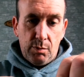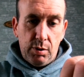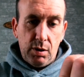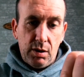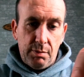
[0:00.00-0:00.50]

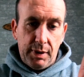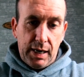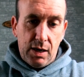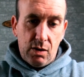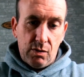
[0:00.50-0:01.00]
Pull a little bit
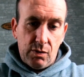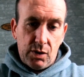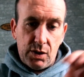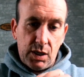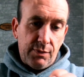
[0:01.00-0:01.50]
out
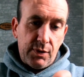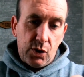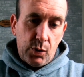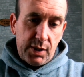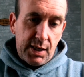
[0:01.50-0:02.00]
because you're going to have to
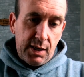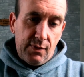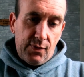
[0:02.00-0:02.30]
twist it.